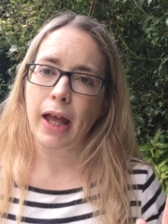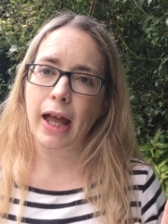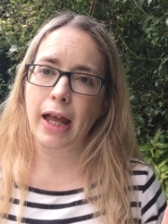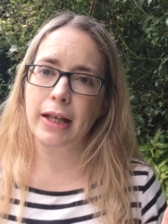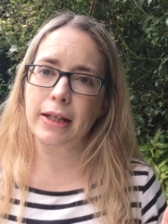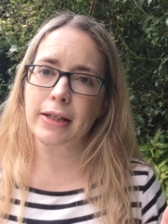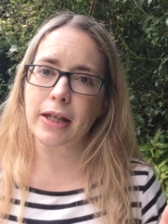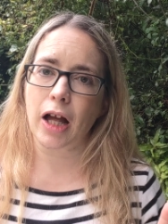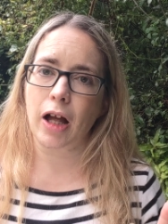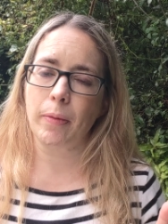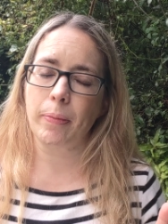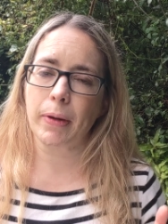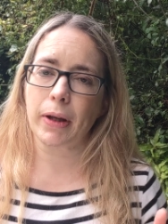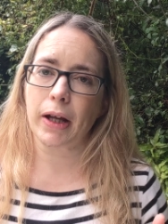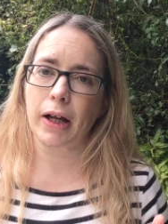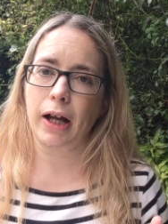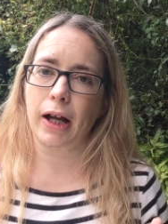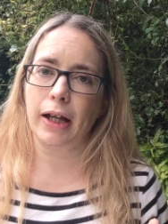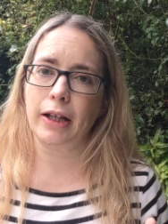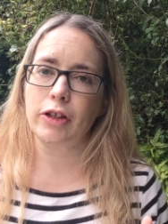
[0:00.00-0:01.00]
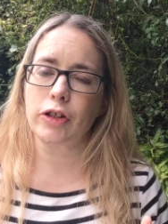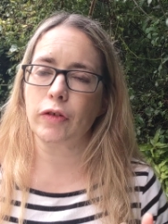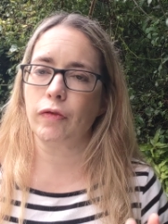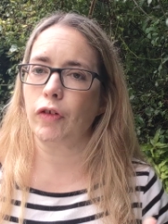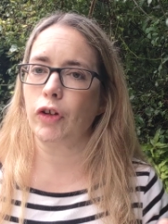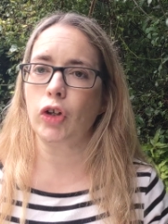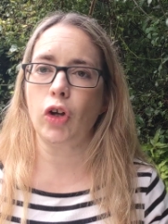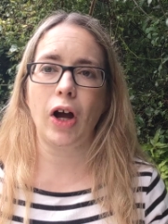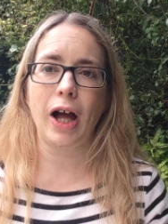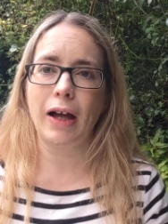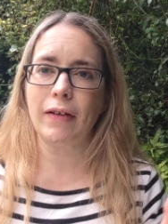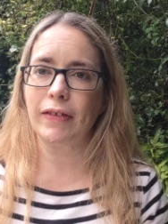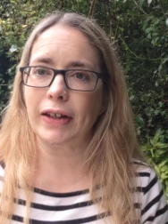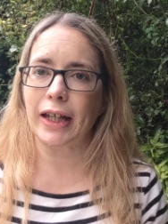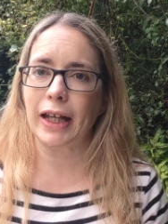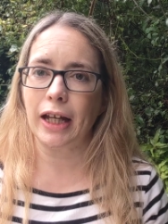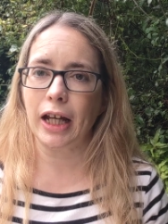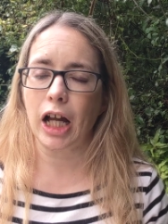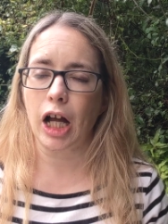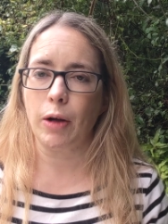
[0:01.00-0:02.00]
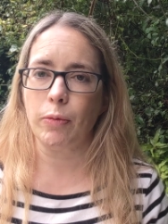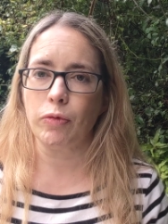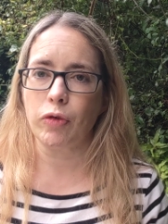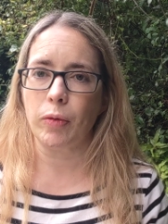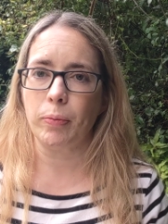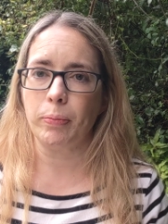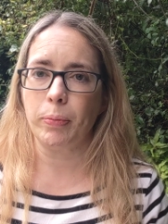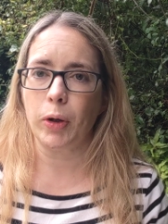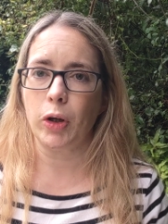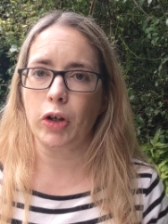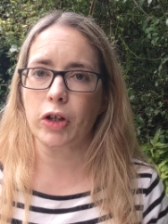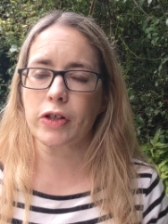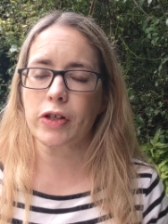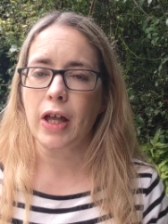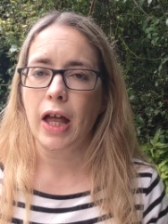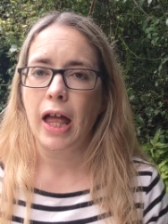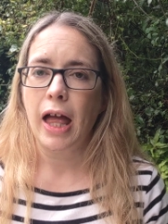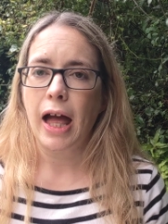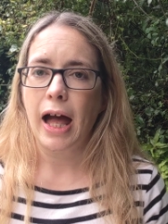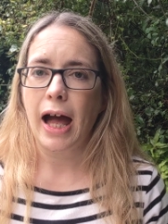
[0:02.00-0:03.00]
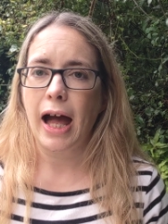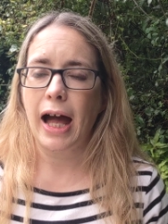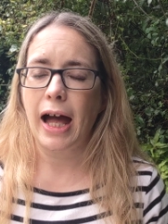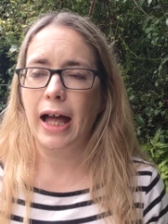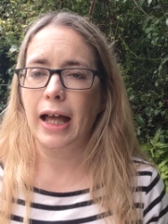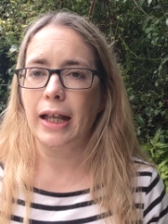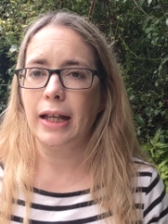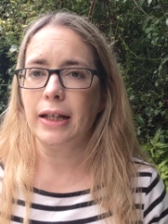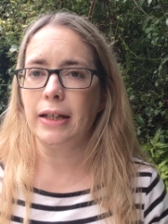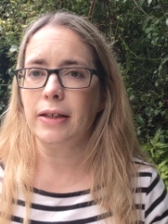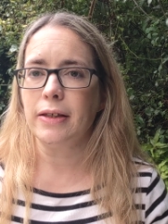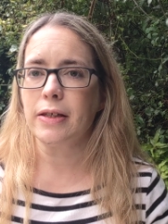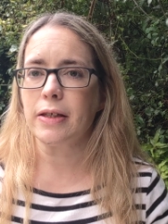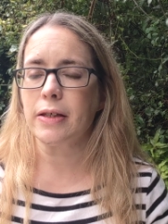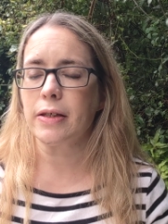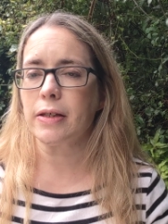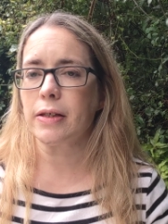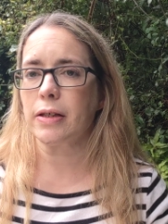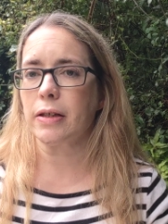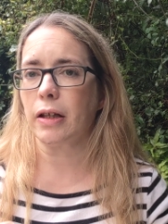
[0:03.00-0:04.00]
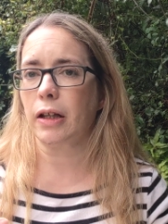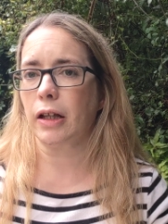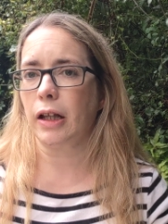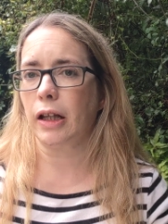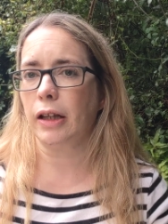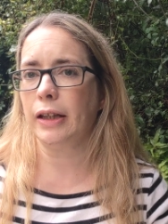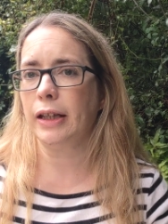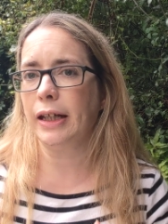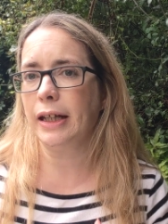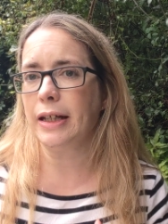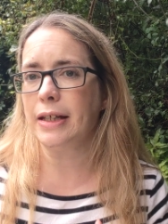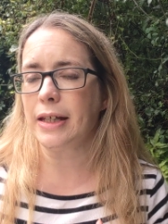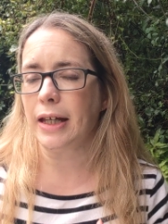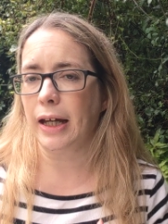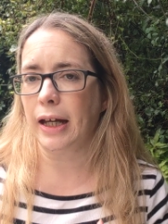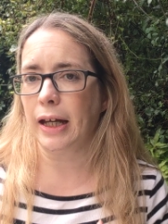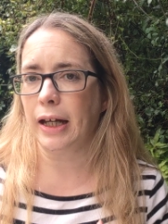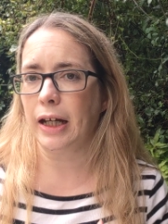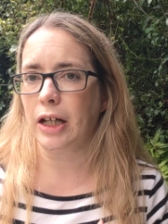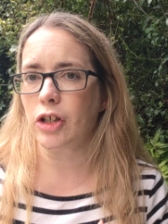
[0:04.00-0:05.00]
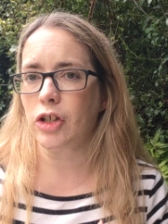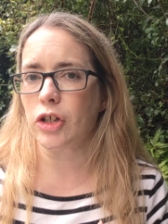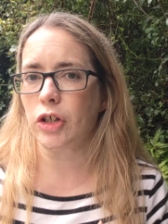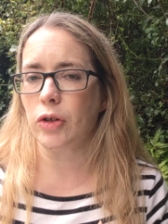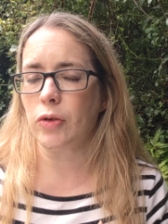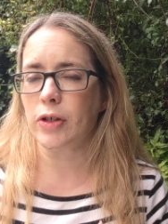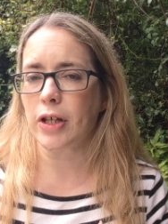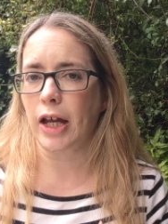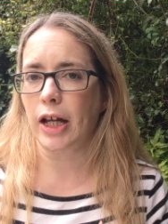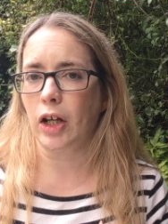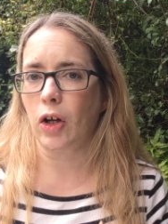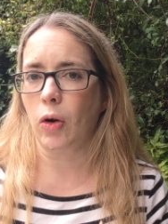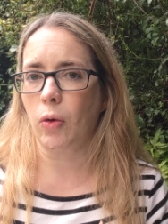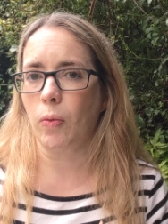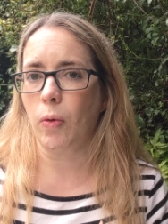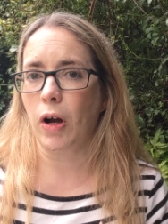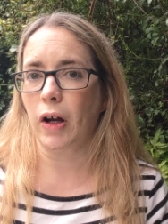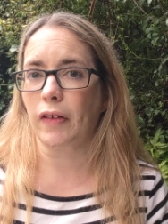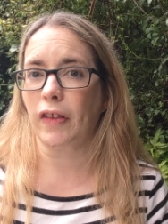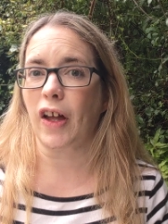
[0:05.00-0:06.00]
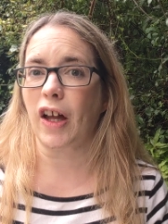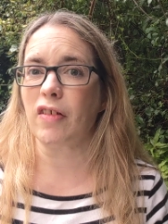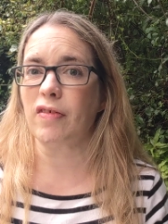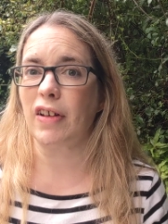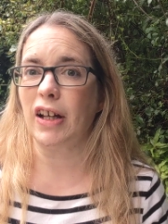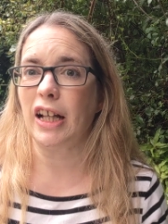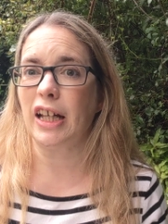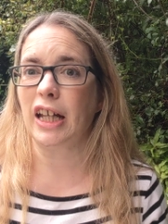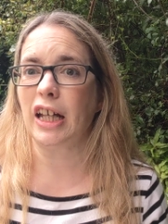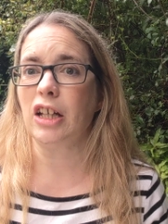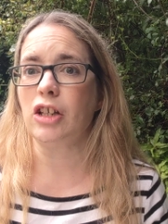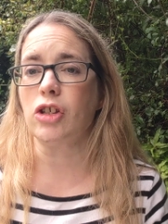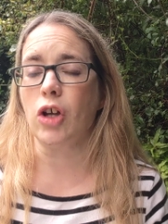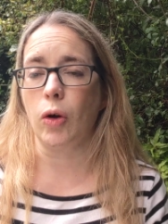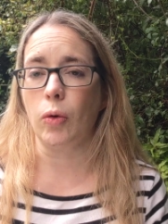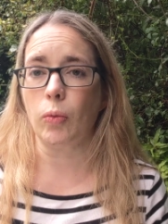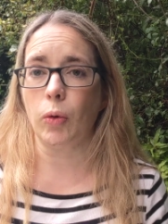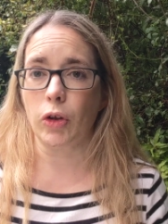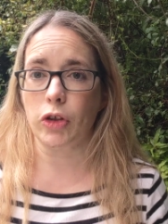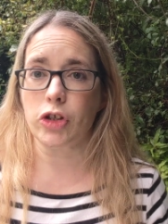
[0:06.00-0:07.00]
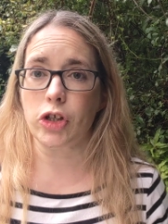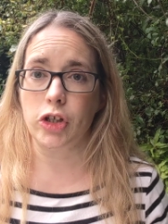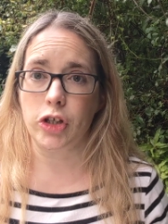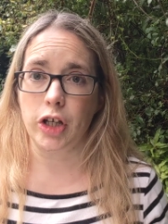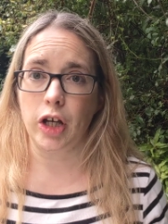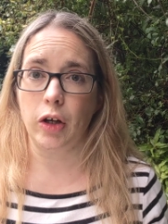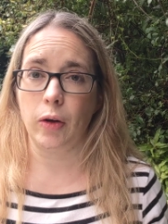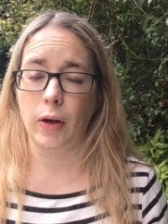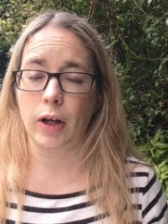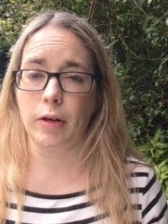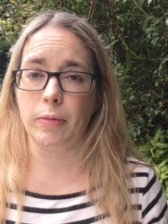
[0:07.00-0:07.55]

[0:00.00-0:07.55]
end up kind of not having income from books and needing to take on work that I really don't want to do.